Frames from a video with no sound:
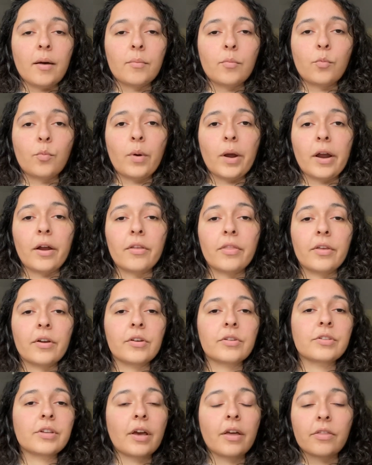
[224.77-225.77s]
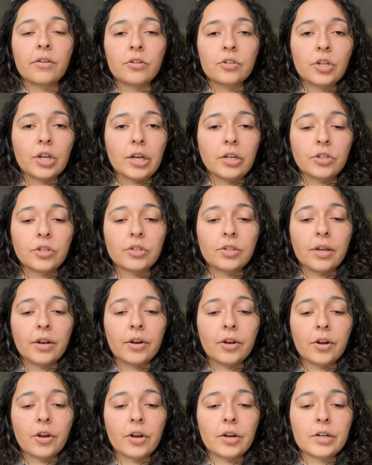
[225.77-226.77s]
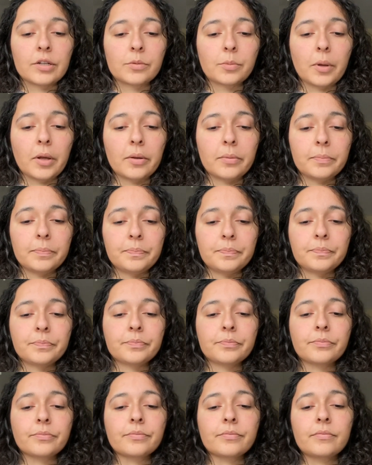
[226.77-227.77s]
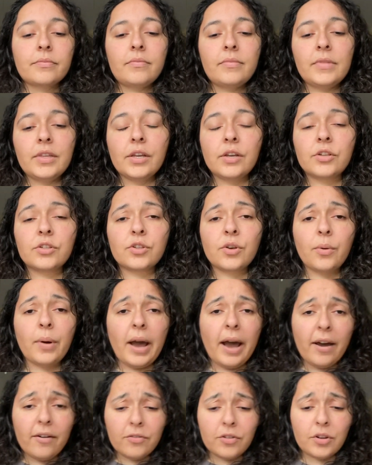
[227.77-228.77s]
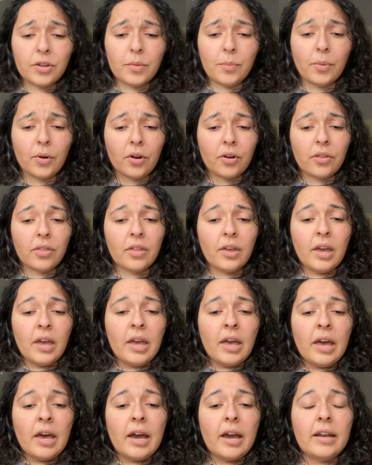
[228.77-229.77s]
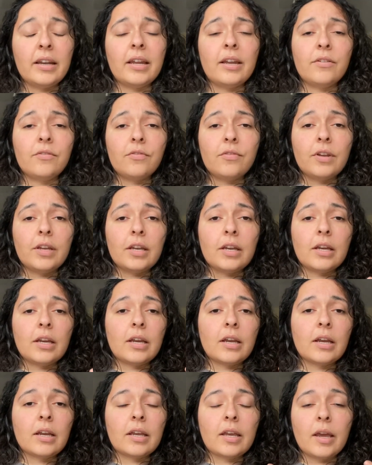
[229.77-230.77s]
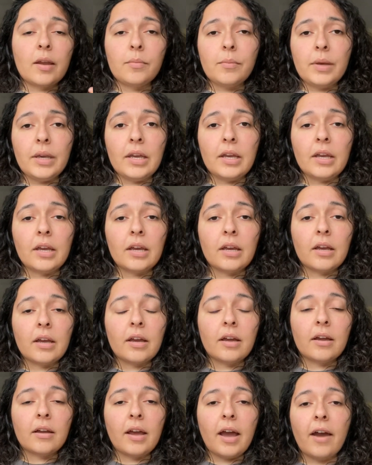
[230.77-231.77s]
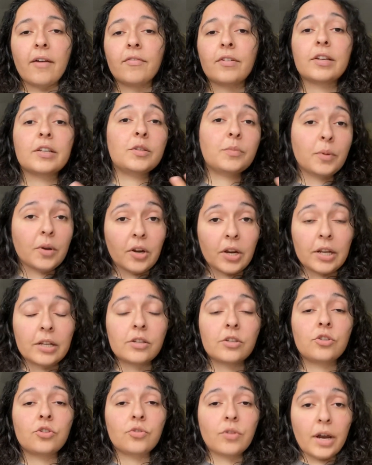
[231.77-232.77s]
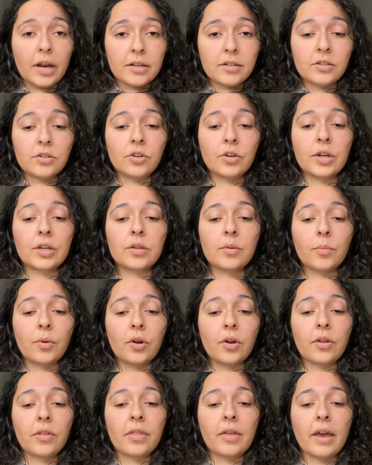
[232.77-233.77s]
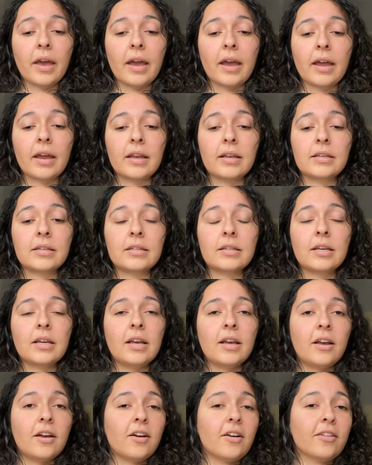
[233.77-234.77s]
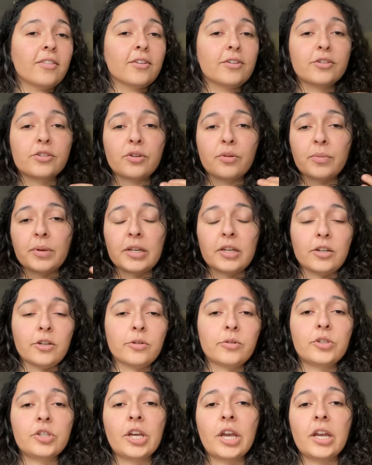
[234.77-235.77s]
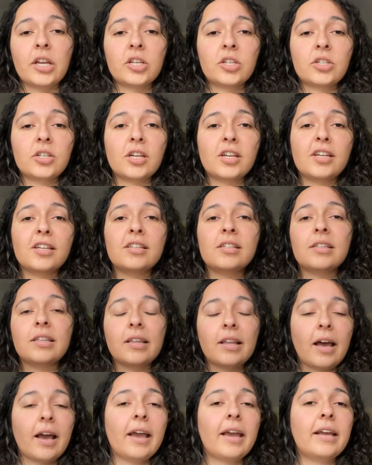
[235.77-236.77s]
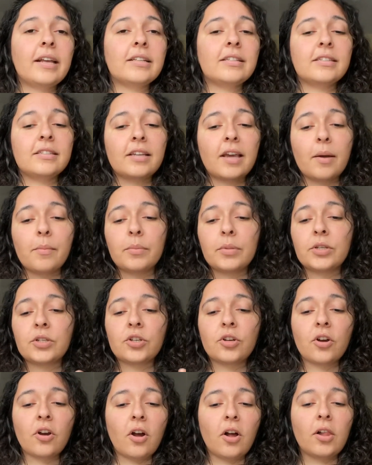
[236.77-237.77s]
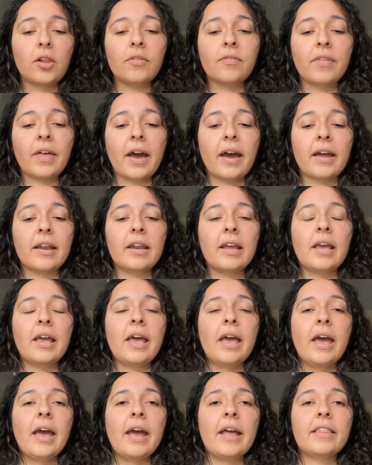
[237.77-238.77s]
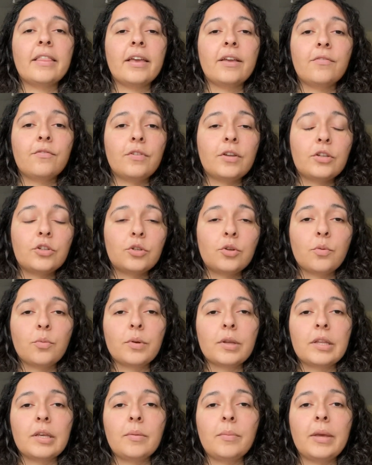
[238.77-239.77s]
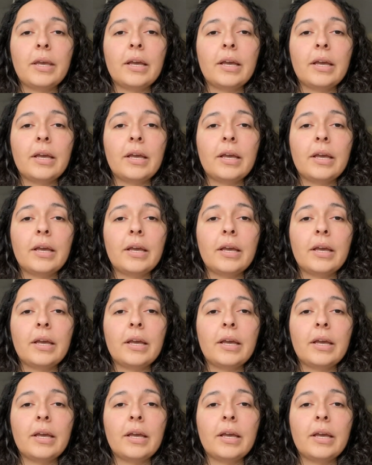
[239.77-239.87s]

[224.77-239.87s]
where there's other changes that occur as well. So after the birth, an infant can have experienced stress during the birth, and there's so many new changes, lights, temperature, all of that. And the infant should really be